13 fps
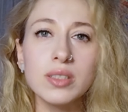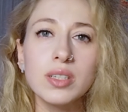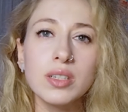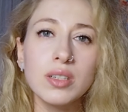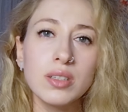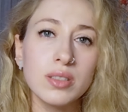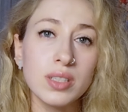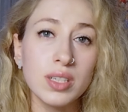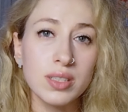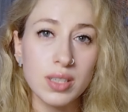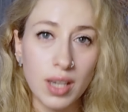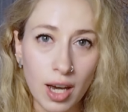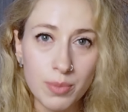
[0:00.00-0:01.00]
and guilt
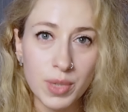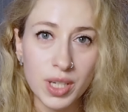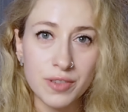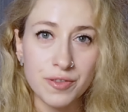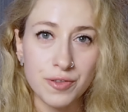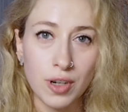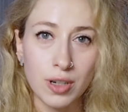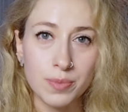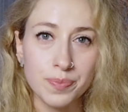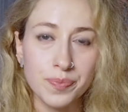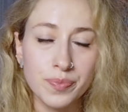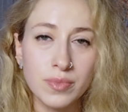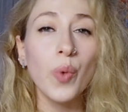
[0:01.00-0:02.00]
is coming
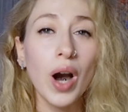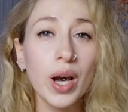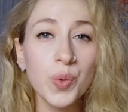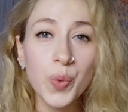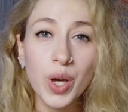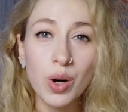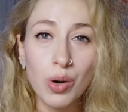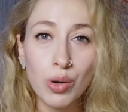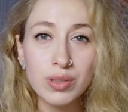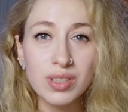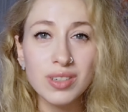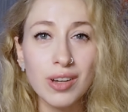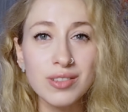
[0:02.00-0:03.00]
from, why we are
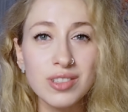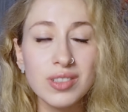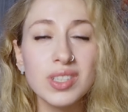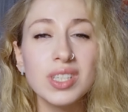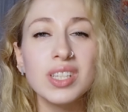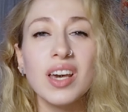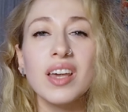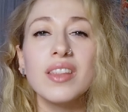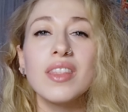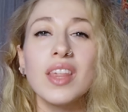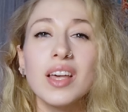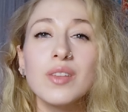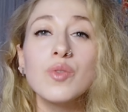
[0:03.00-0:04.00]
holding on to it,
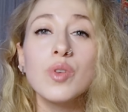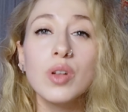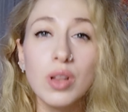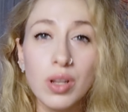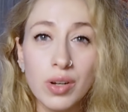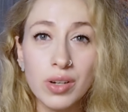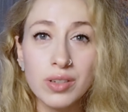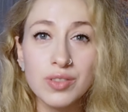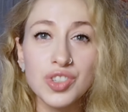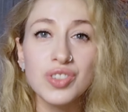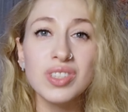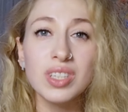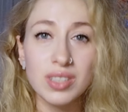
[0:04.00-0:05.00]
and then learn
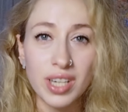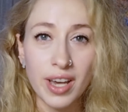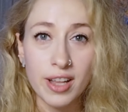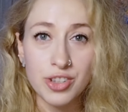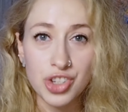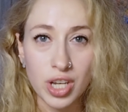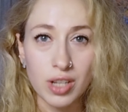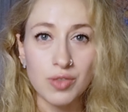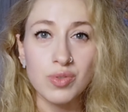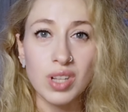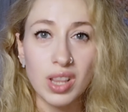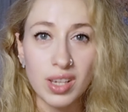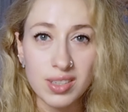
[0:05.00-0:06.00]
to detach and
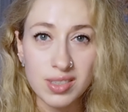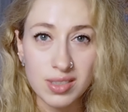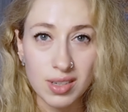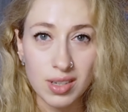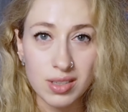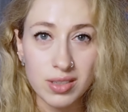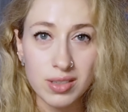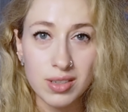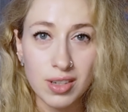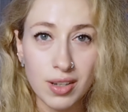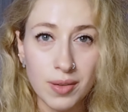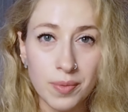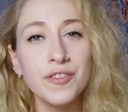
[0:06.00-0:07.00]
release it.
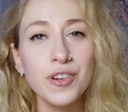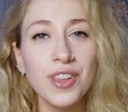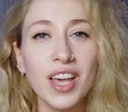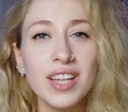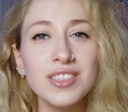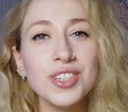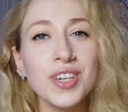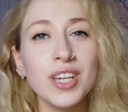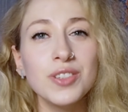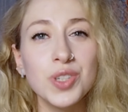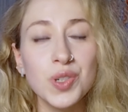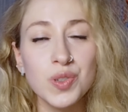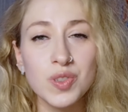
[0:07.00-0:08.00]
And for that, you
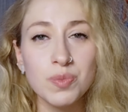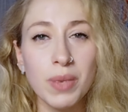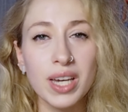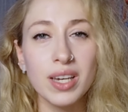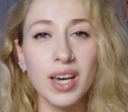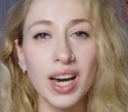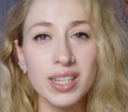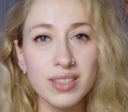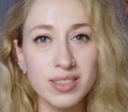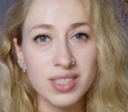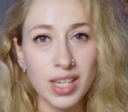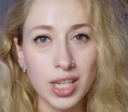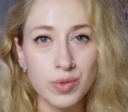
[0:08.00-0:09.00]
can use my
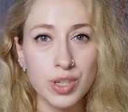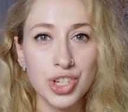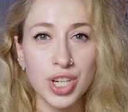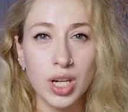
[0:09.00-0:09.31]
guided sacral